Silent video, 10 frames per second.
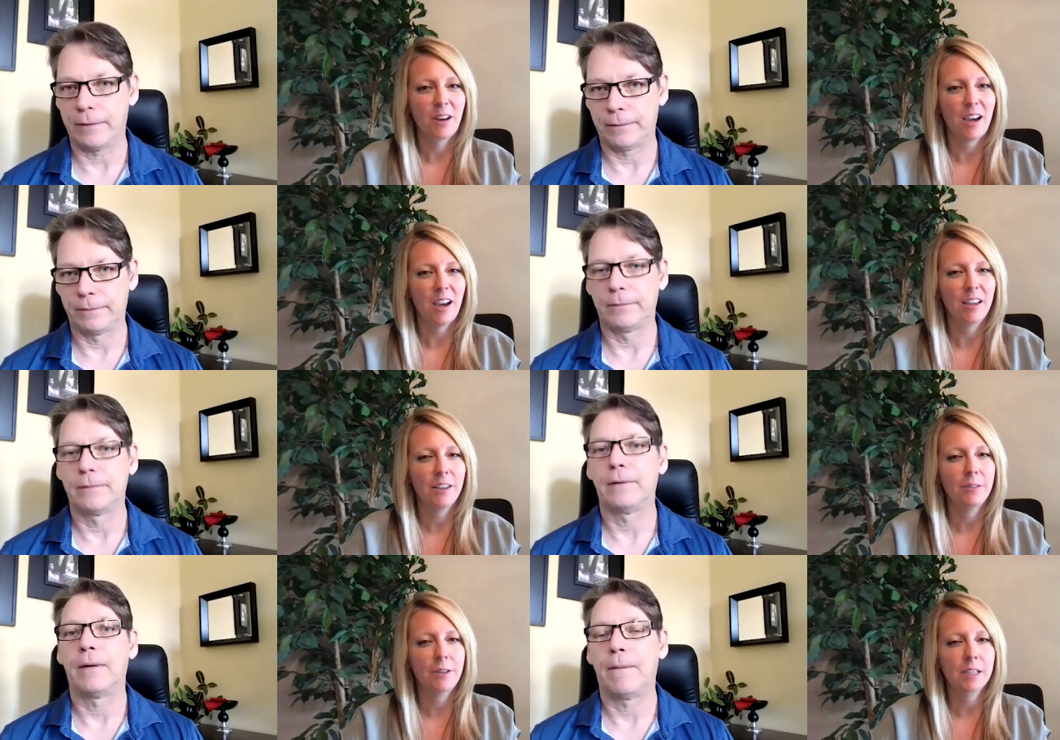Speaker 1: I, I, love
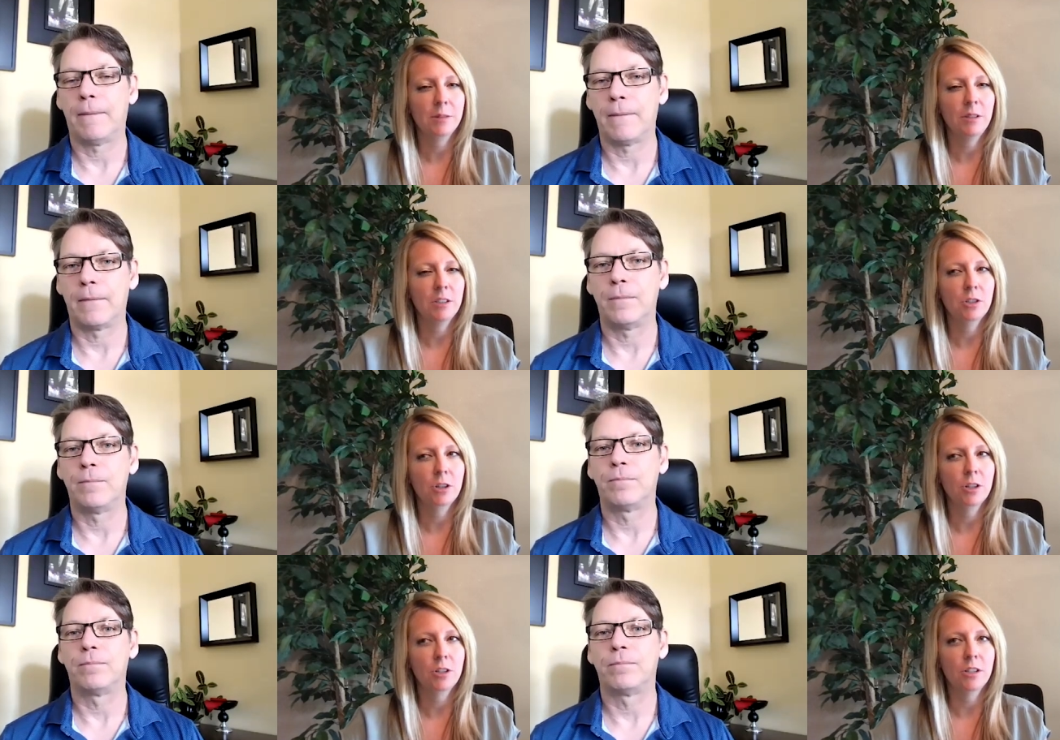that because in
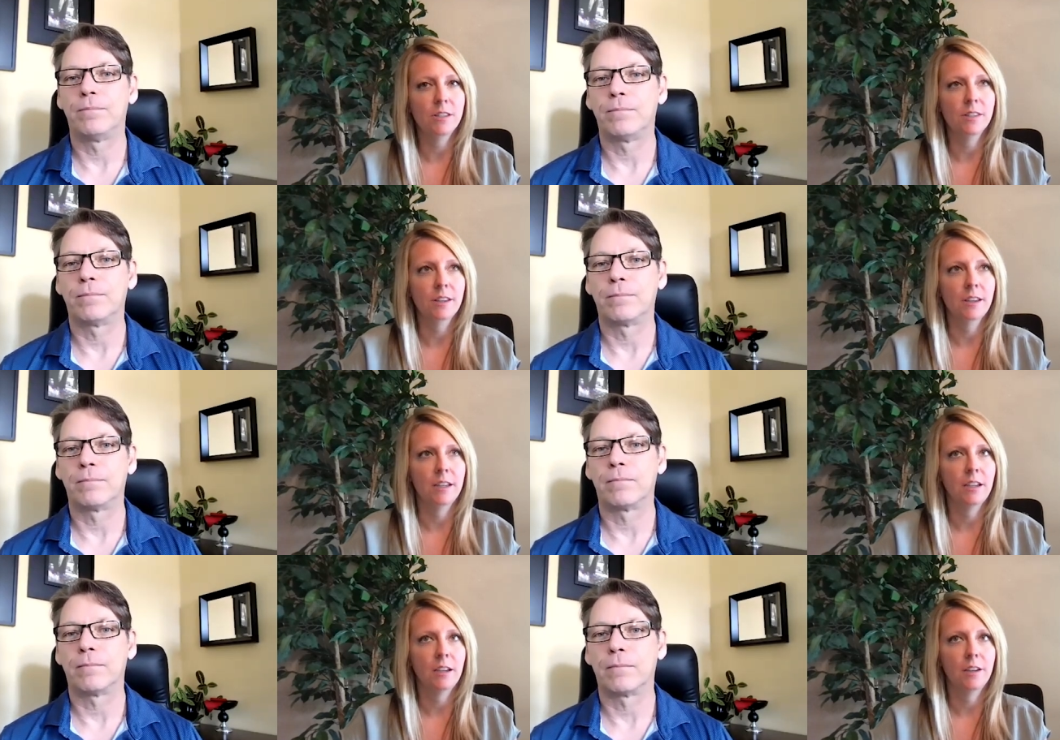church, it's
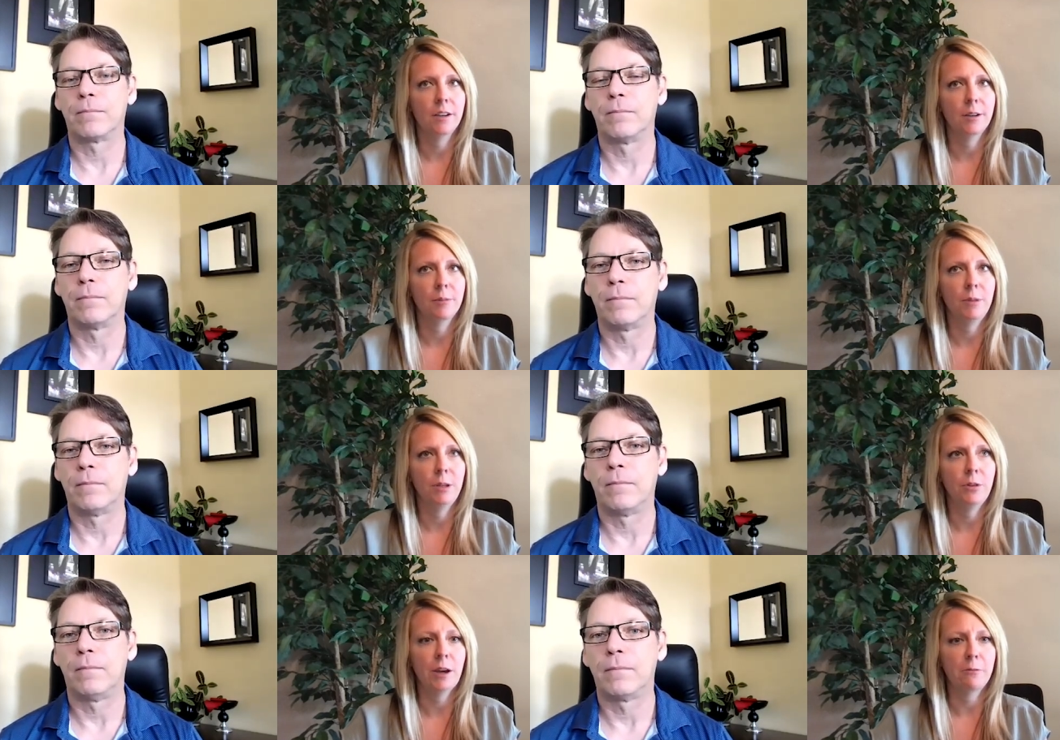like um, if
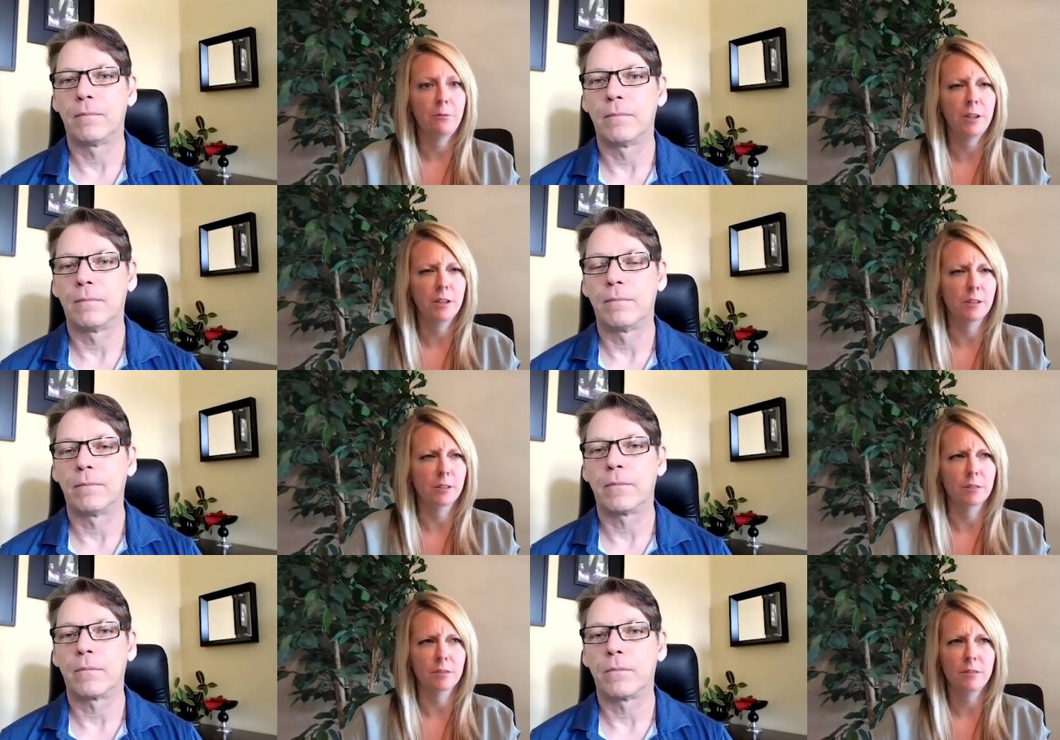you have
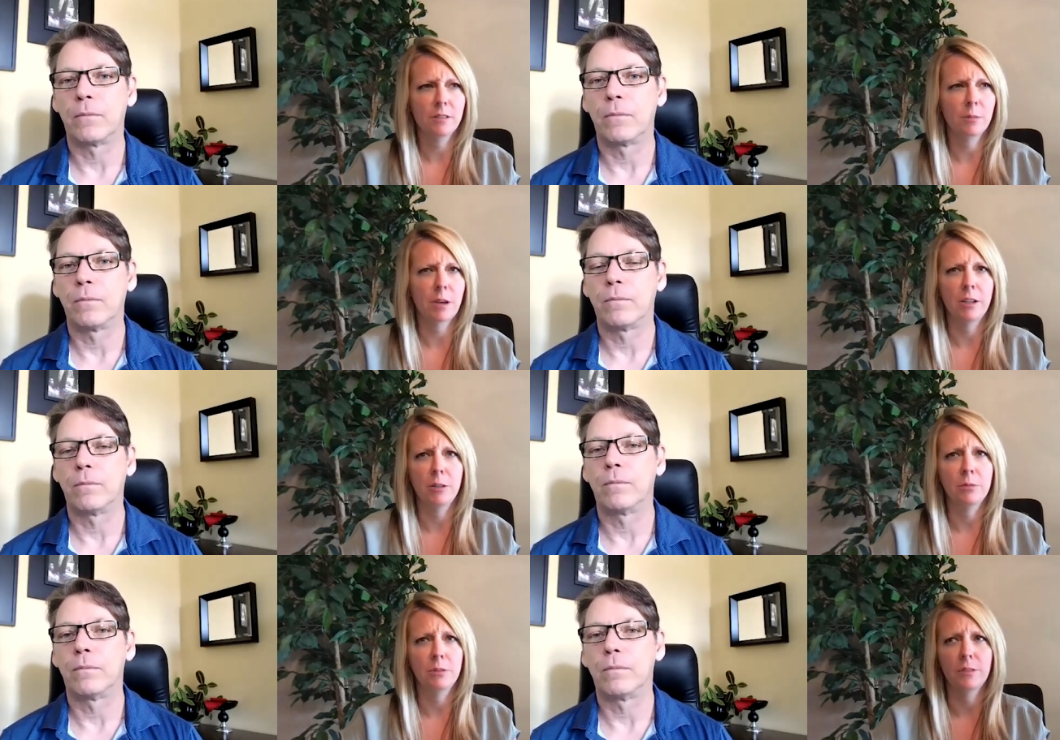fear, somehow you
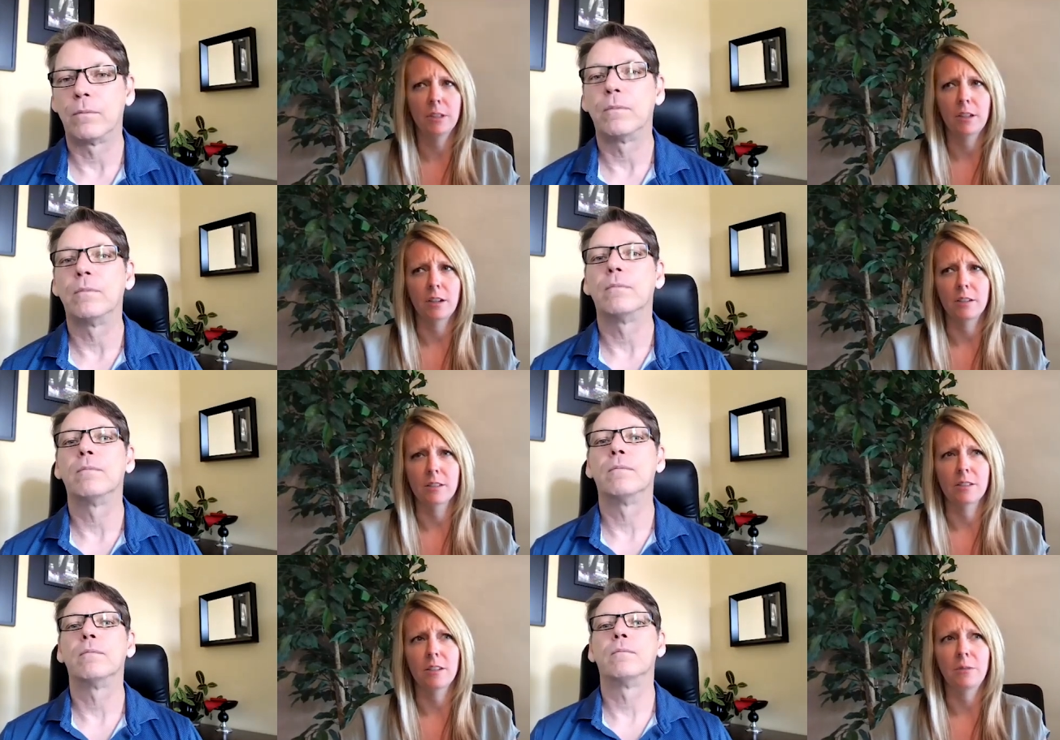believe that God
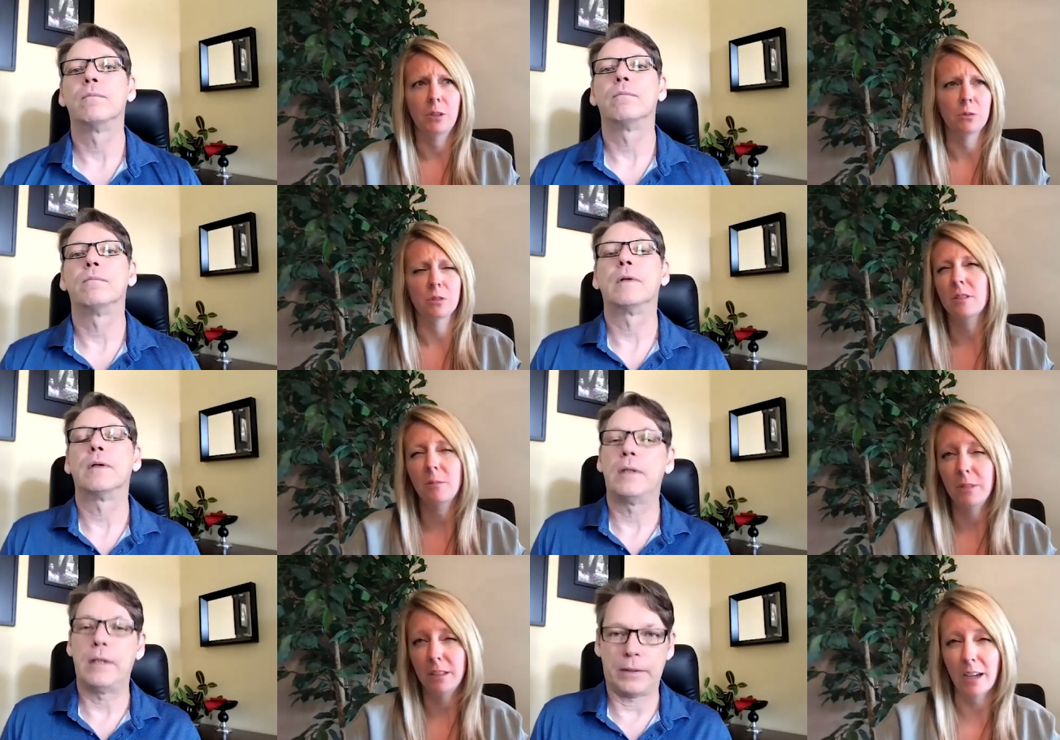doesn't love you or
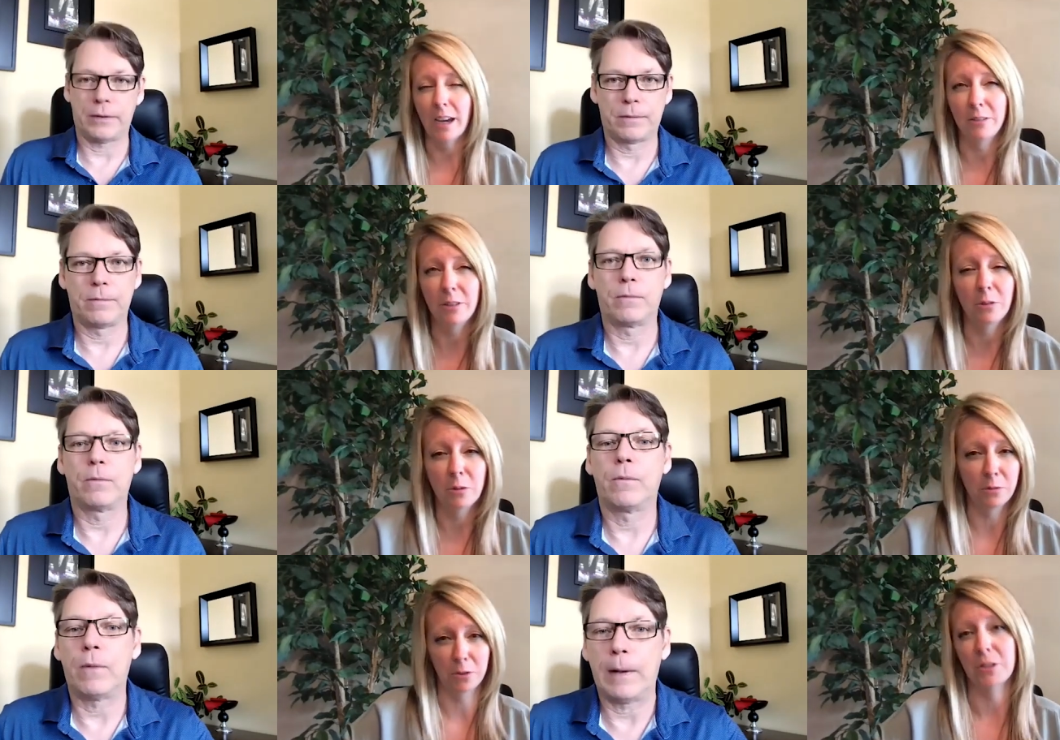something. I don't know
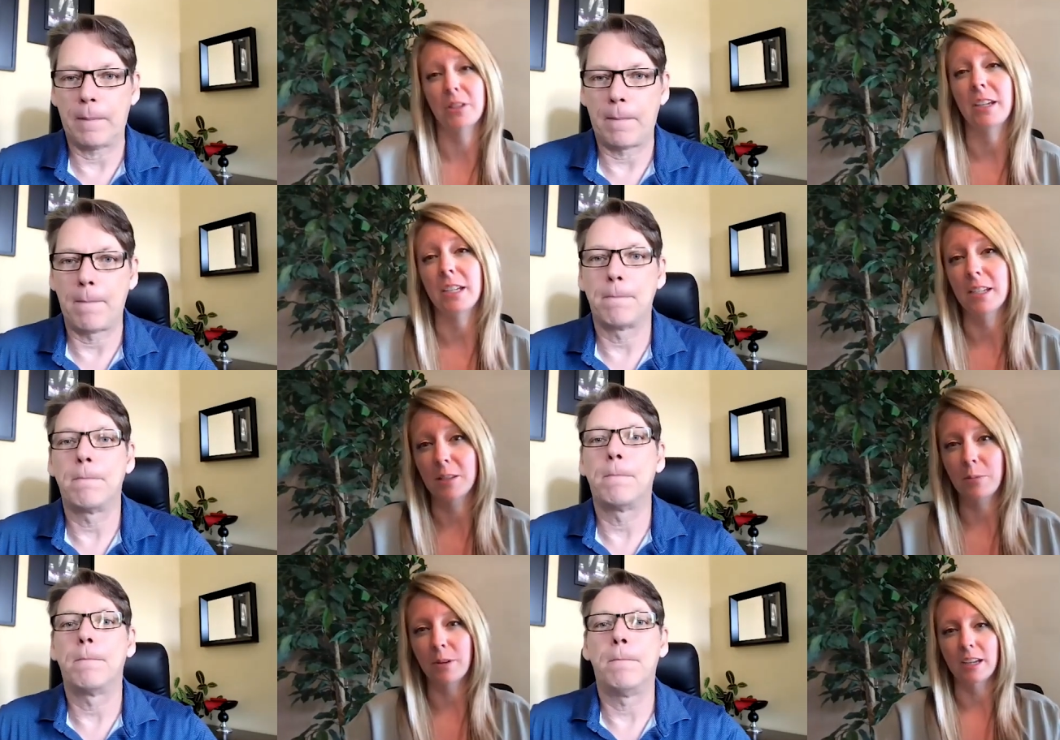what verse that is,
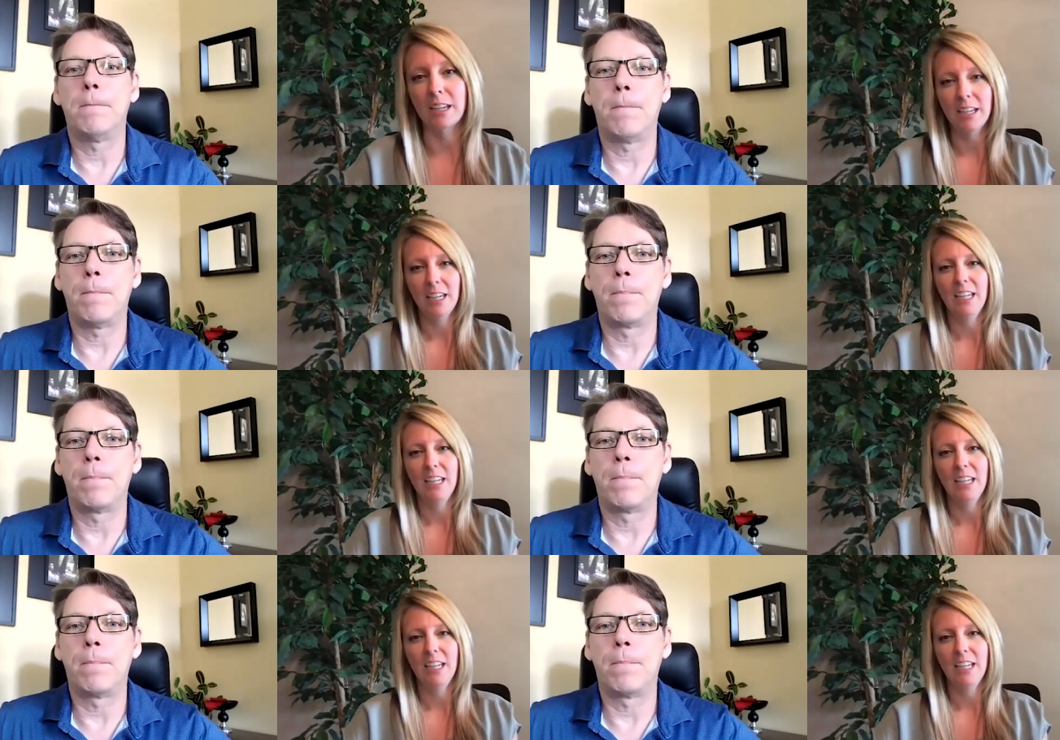but